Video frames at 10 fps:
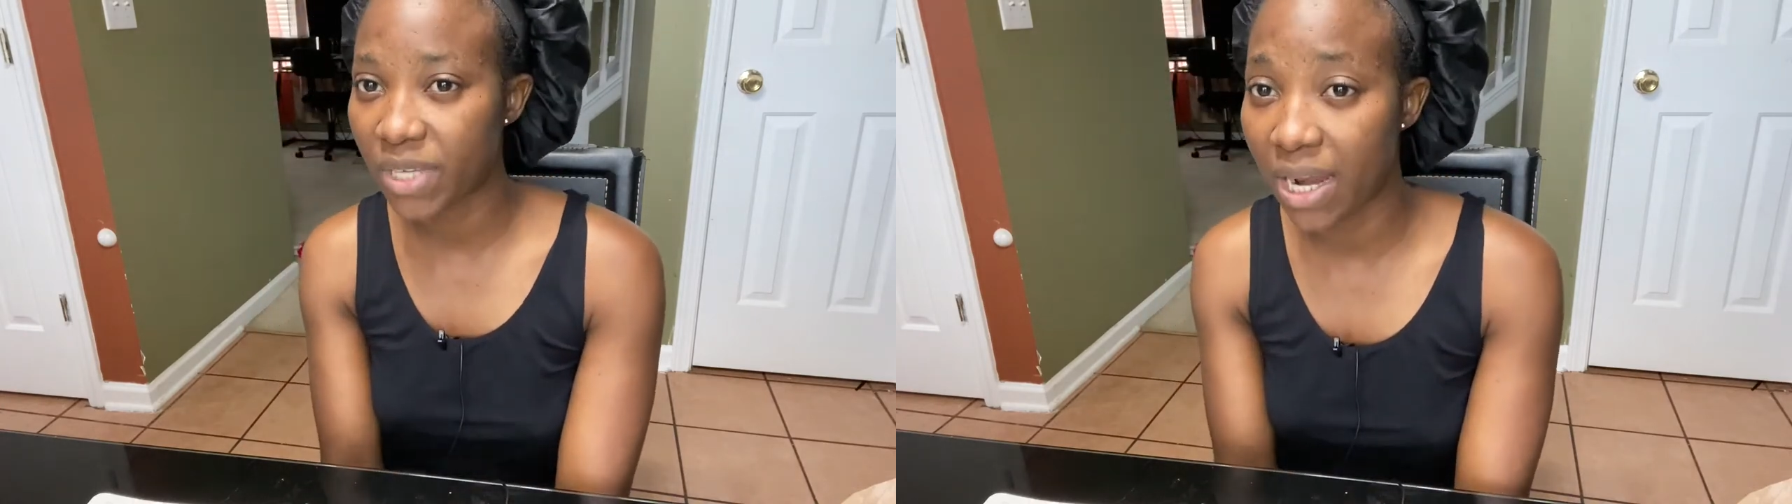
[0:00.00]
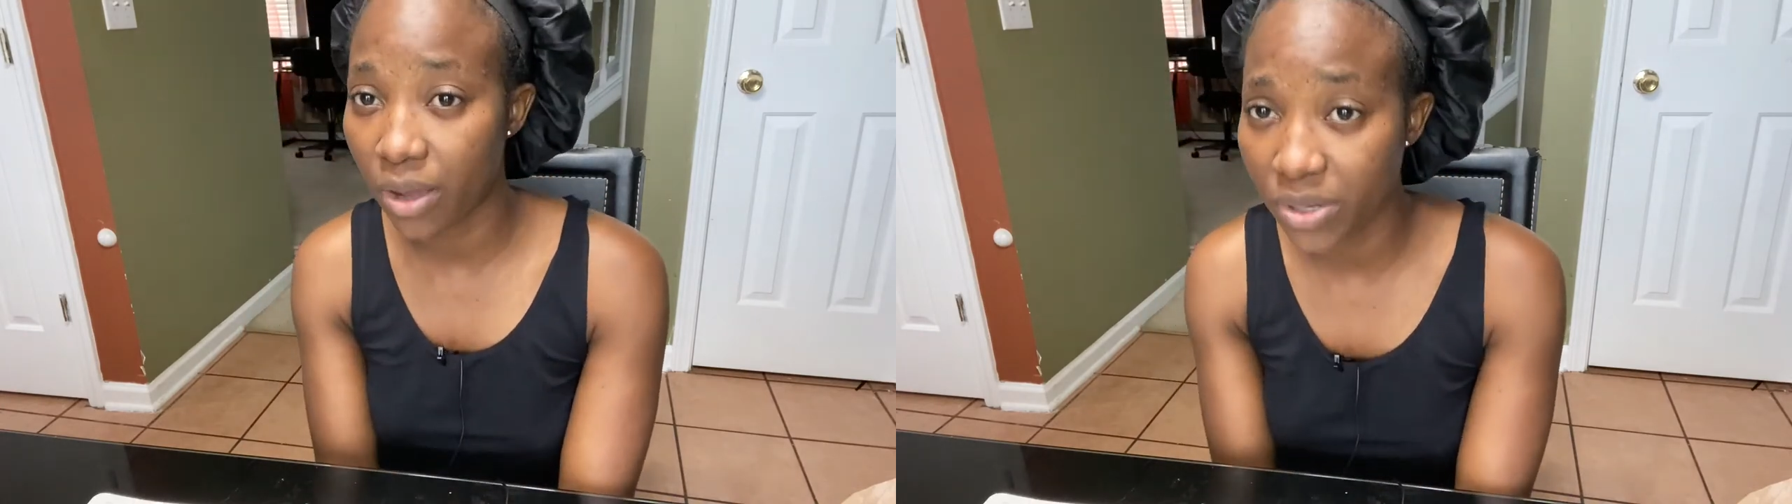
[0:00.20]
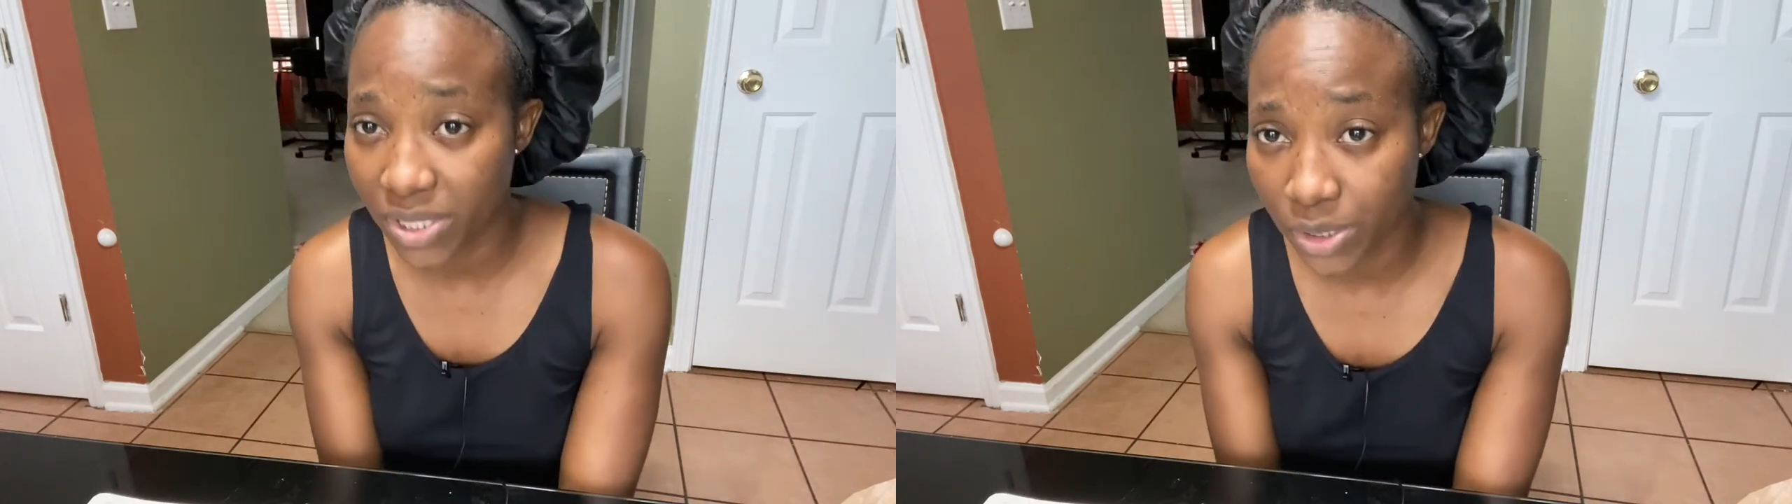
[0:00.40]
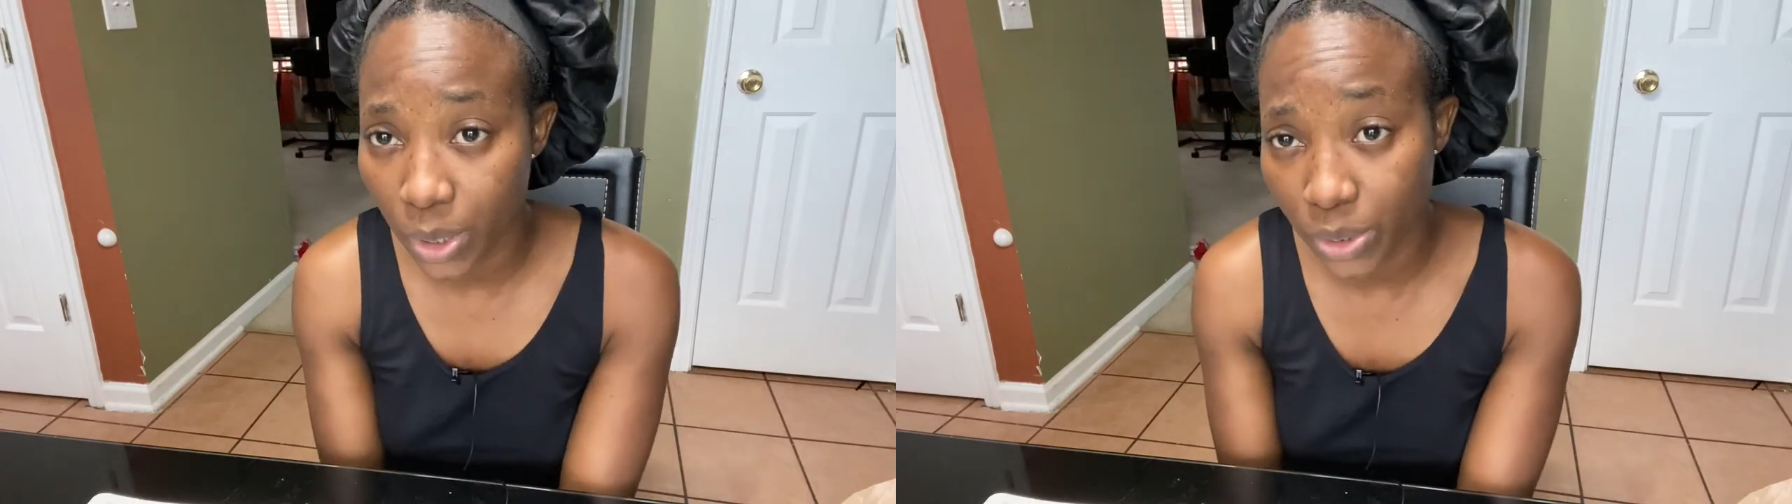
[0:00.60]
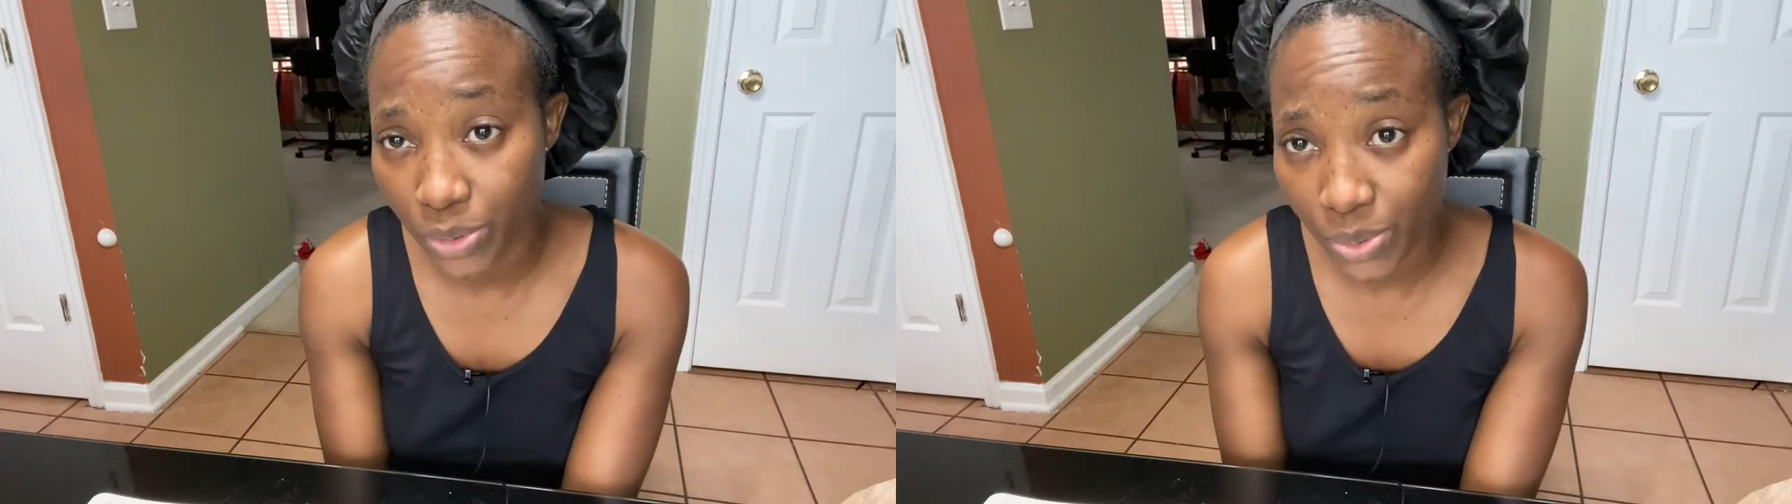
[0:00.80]
and I got this
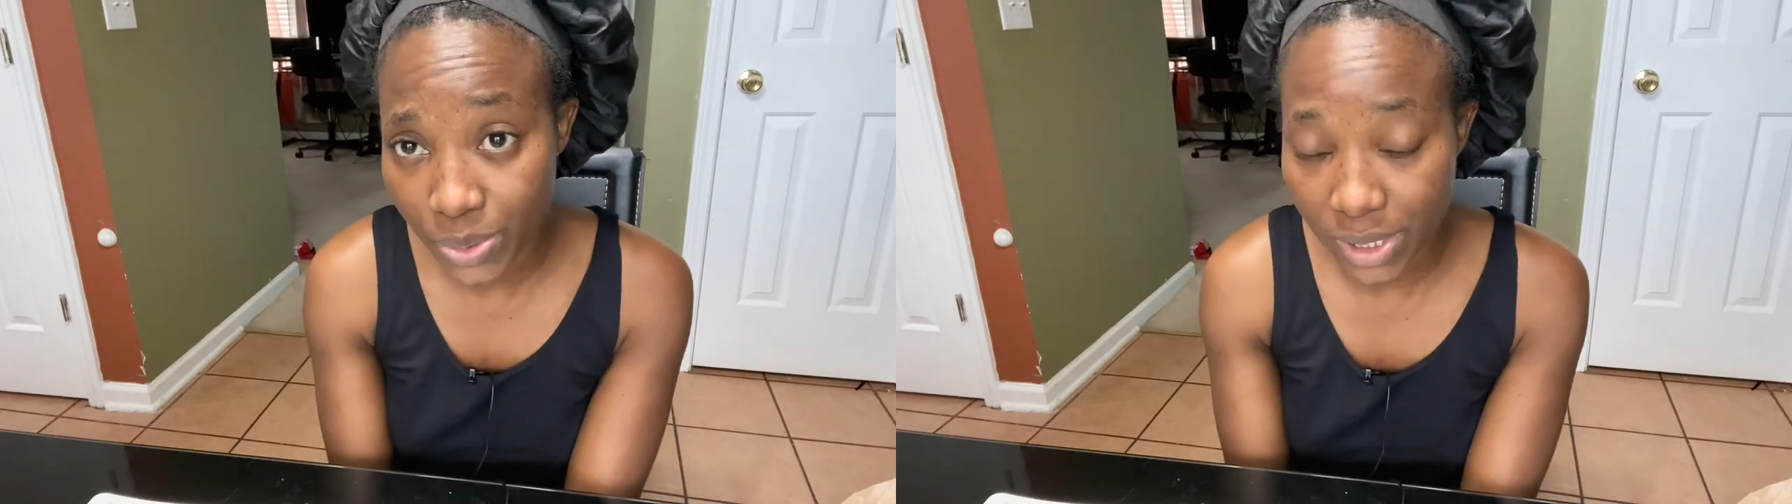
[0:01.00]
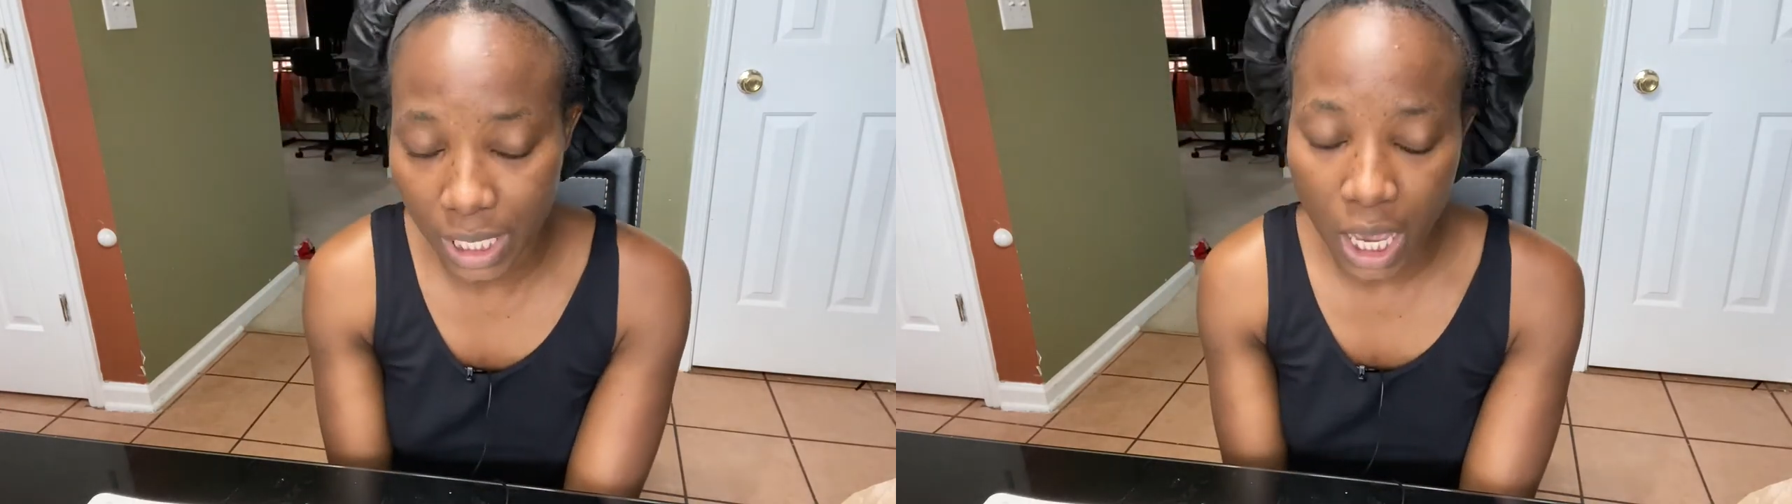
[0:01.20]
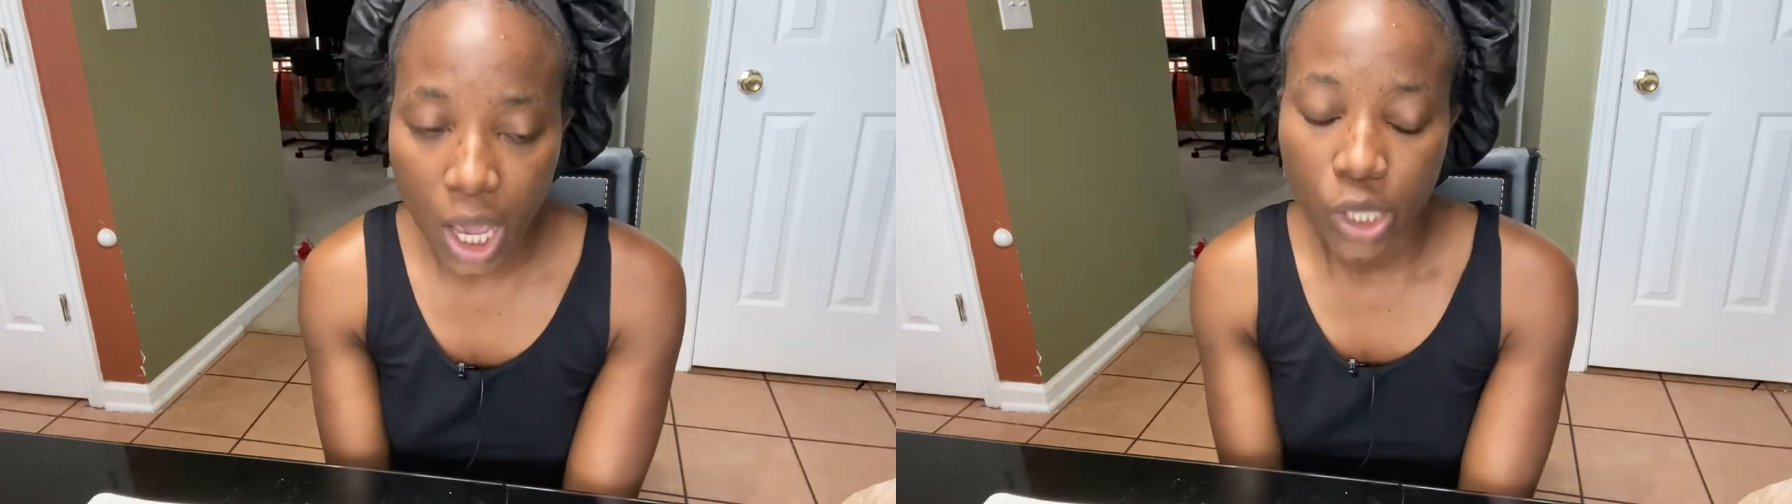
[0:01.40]
done on Tuesday.